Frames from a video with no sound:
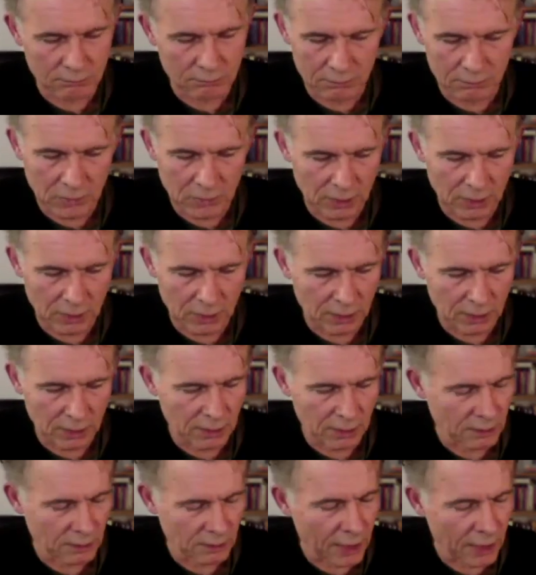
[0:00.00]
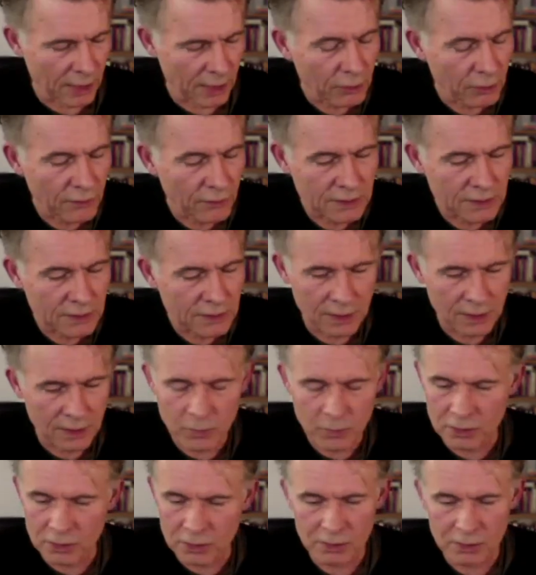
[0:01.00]
out of these
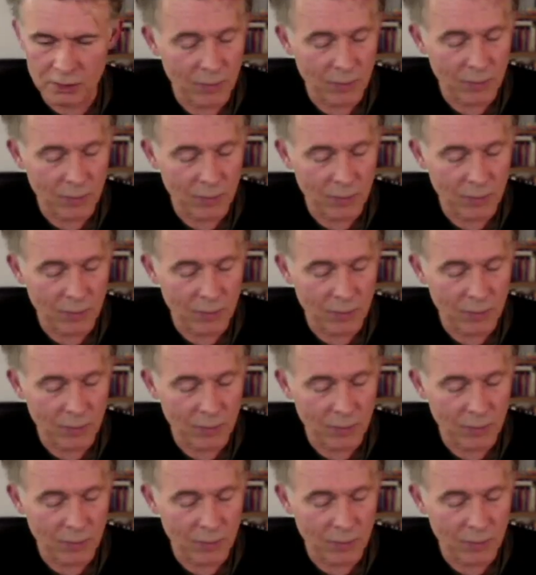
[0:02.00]
images, maybe